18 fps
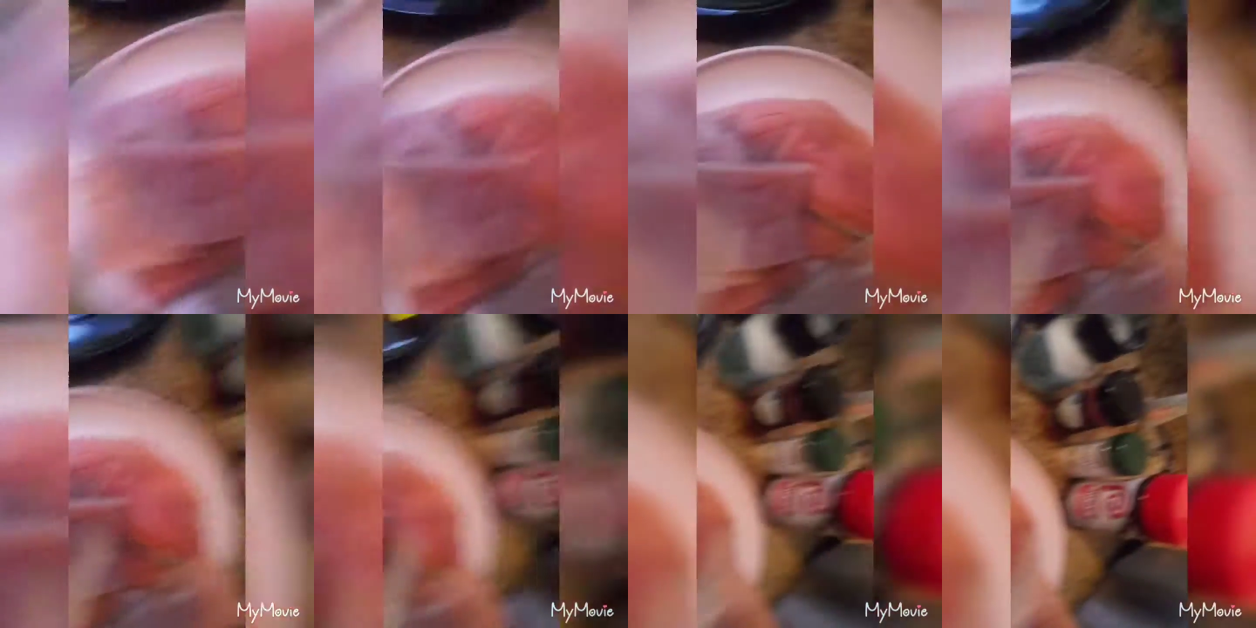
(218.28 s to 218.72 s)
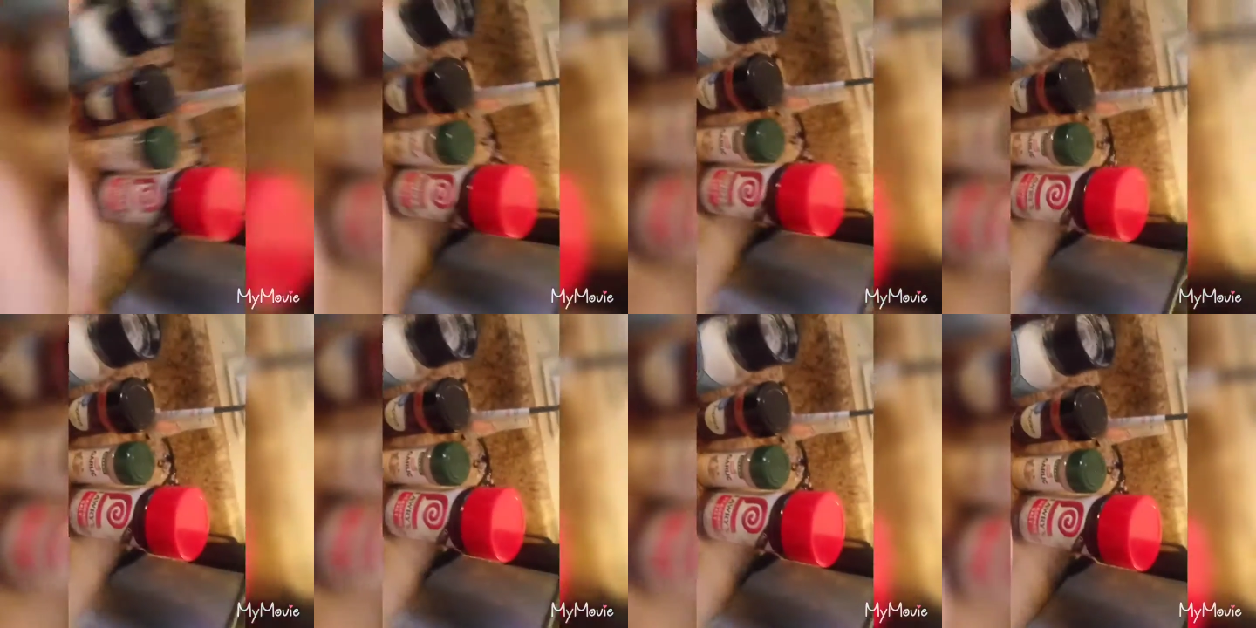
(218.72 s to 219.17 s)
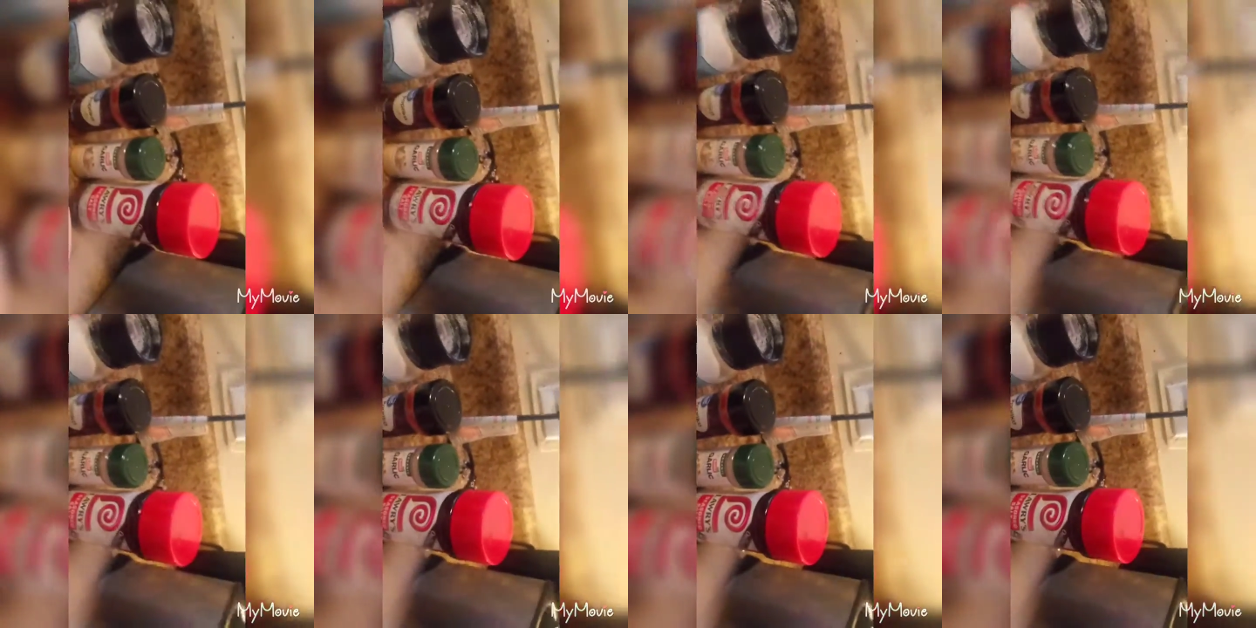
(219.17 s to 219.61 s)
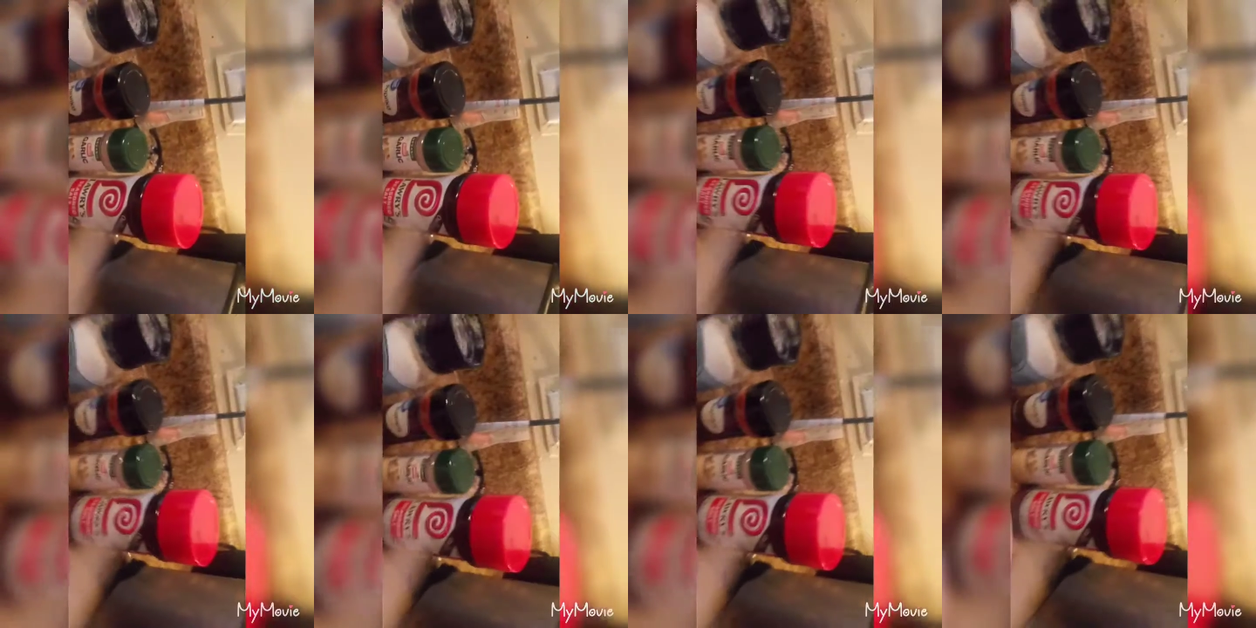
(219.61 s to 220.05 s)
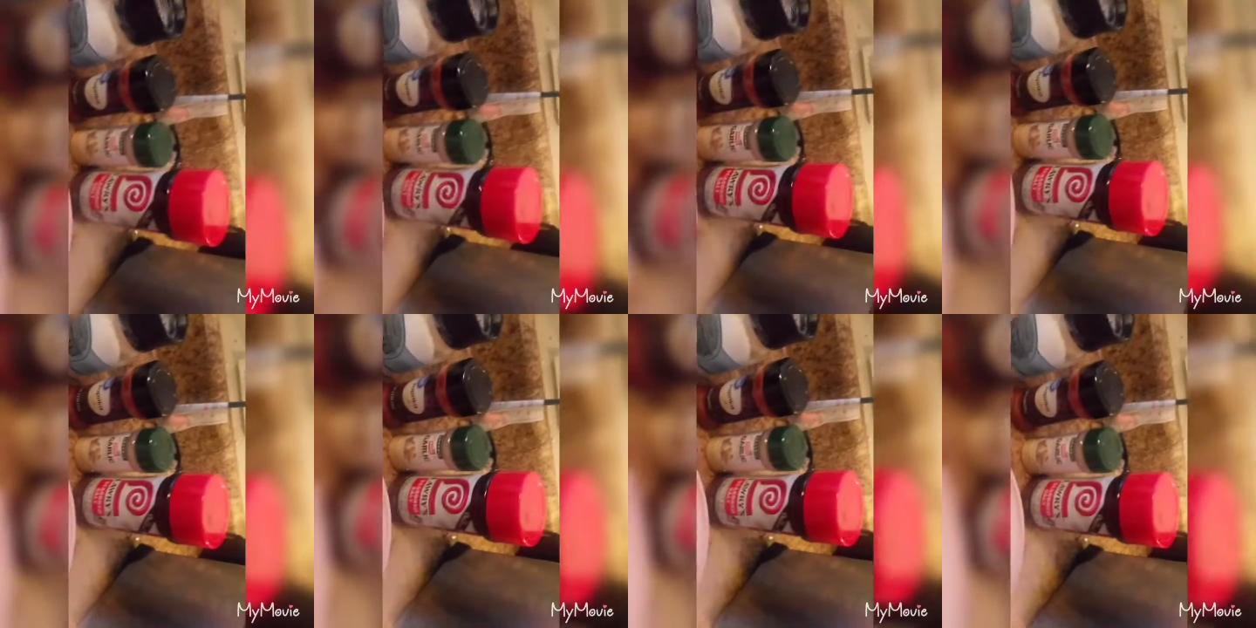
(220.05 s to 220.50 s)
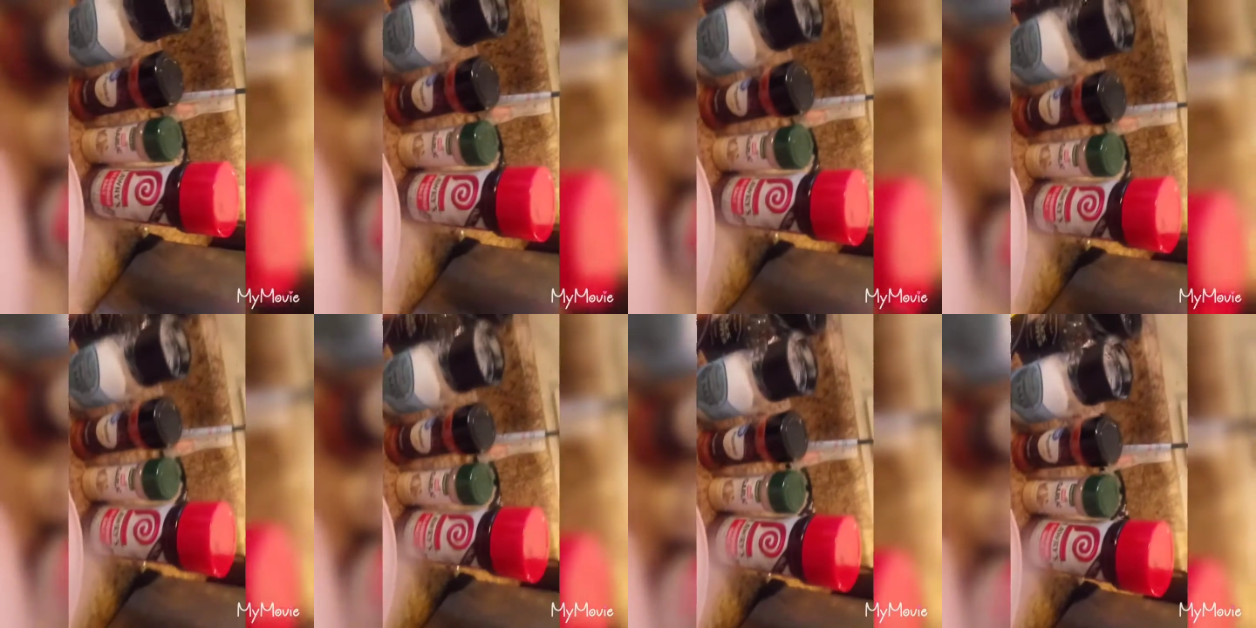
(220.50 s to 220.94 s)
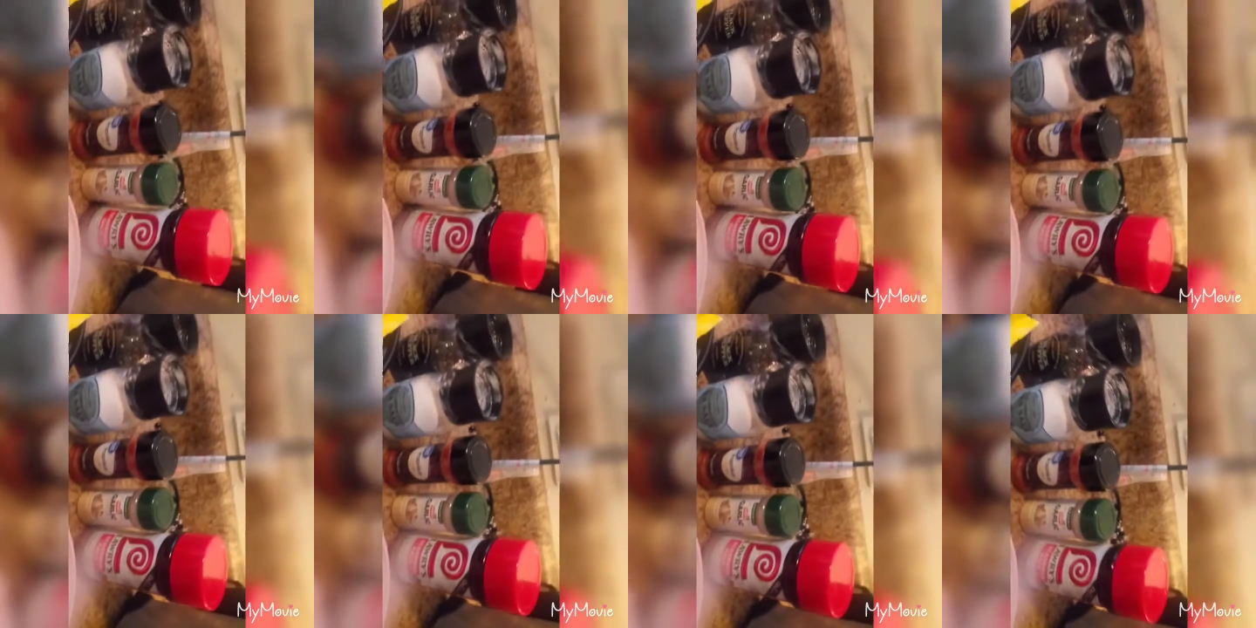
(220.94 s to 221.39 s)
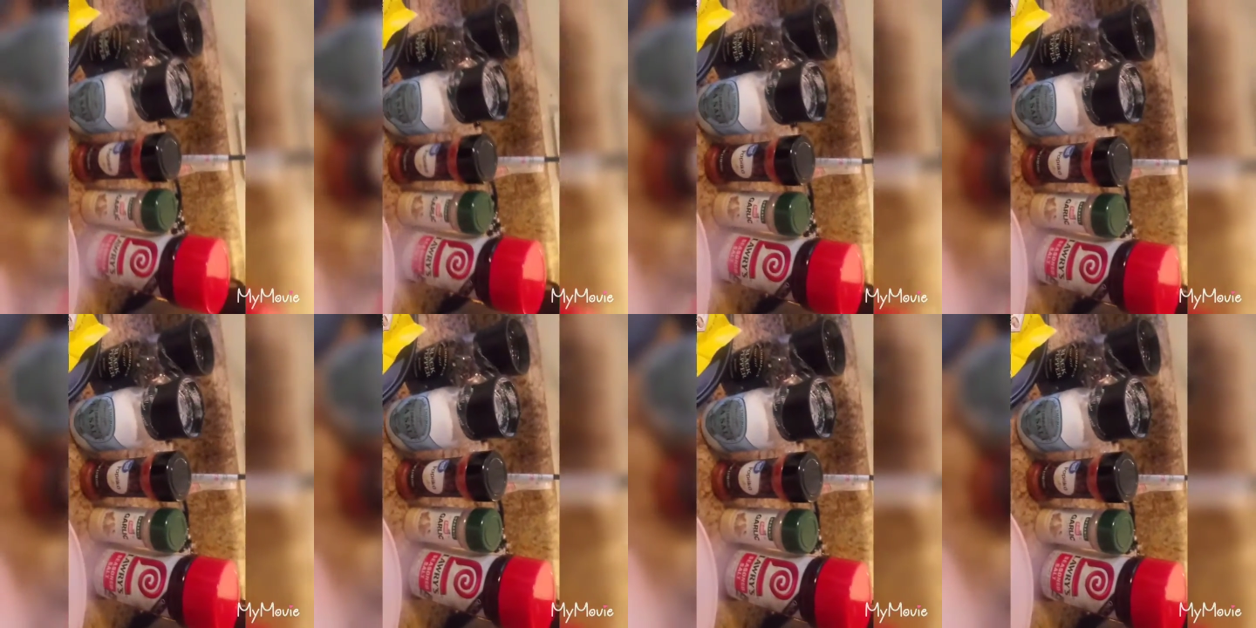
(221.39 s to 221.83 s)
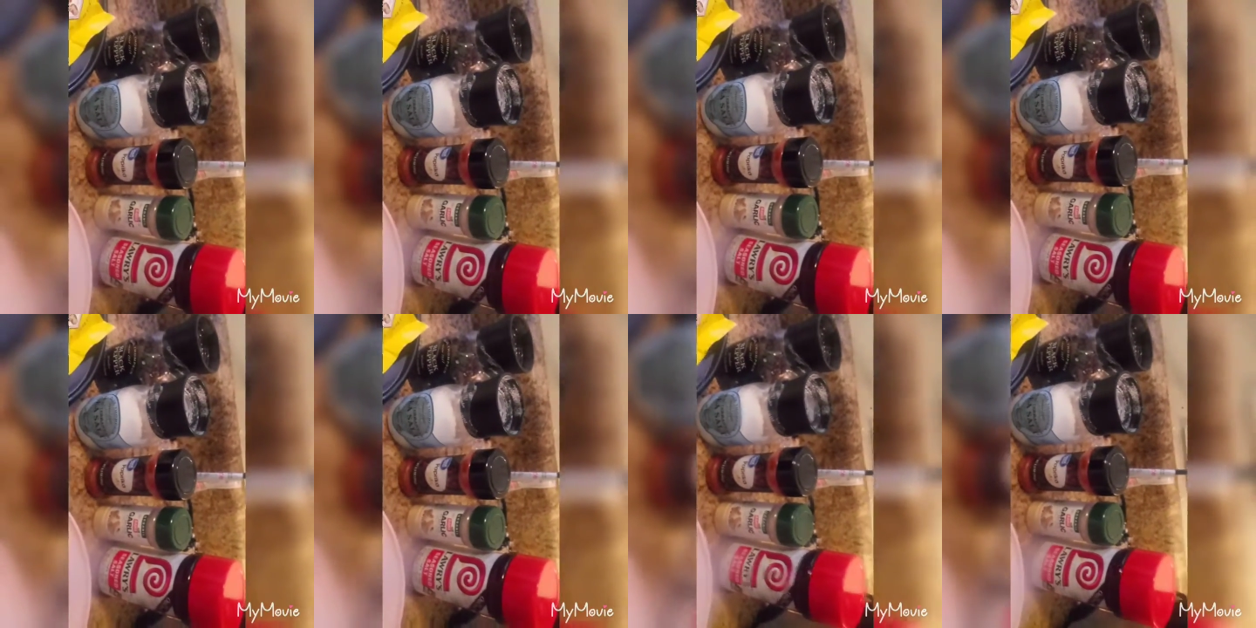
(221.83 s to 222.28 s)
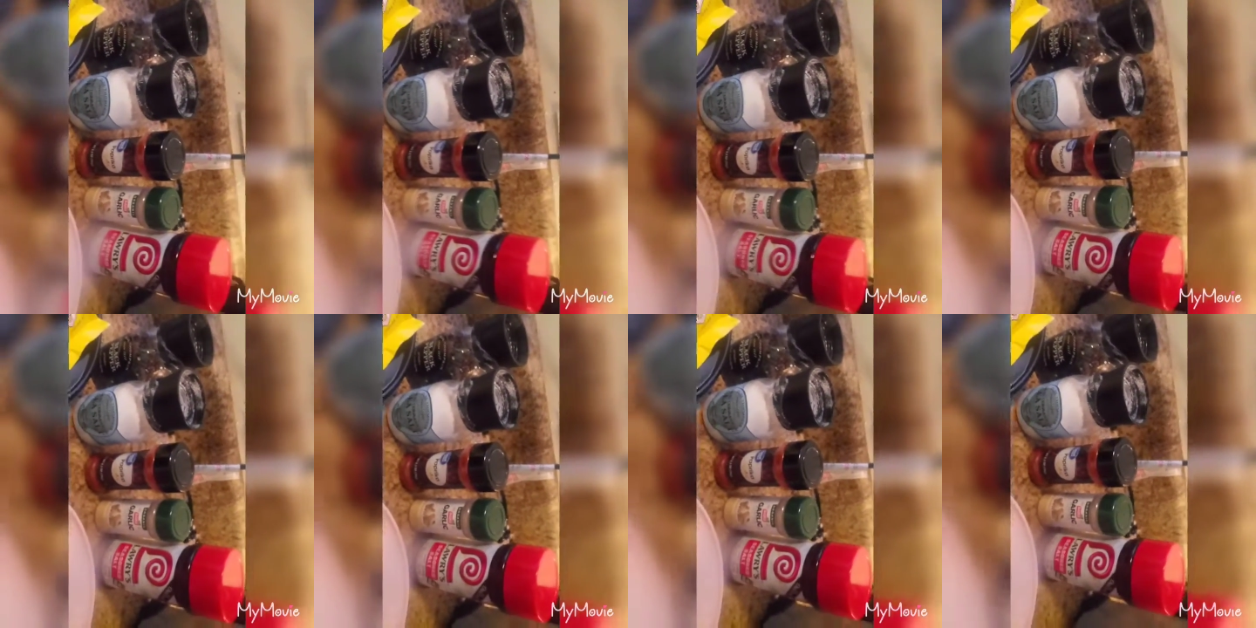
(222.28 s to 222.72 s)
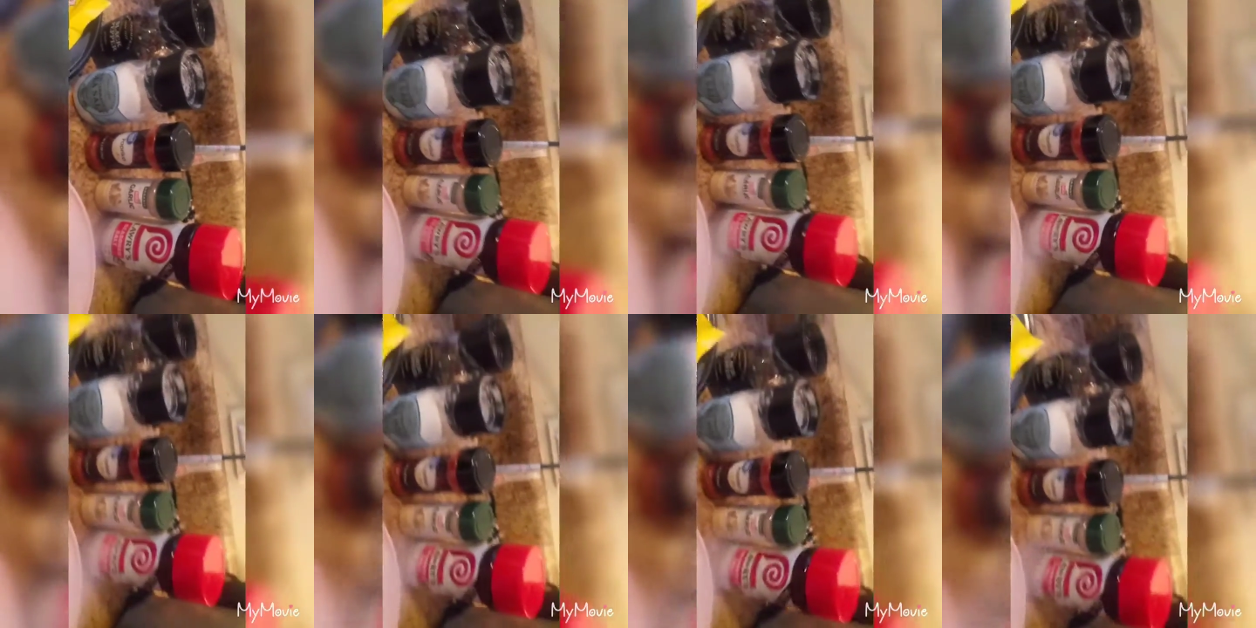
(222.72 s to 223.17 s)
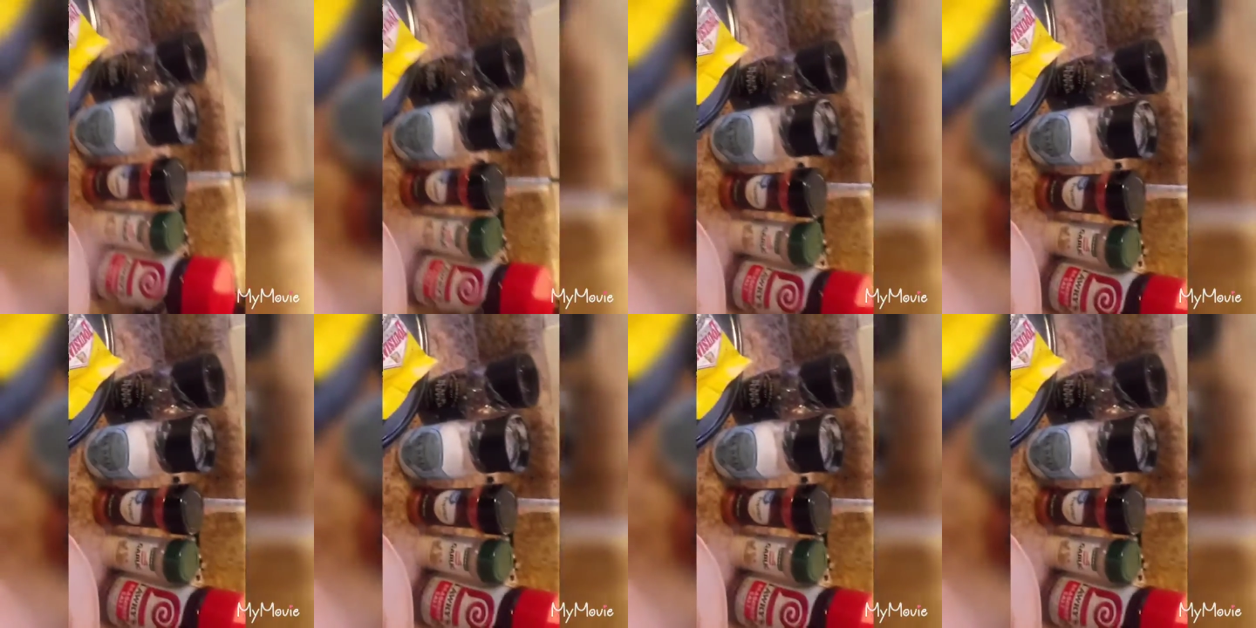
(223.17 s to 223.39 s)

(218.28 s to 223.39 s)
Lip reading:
No face is visible, so there are no lips to read.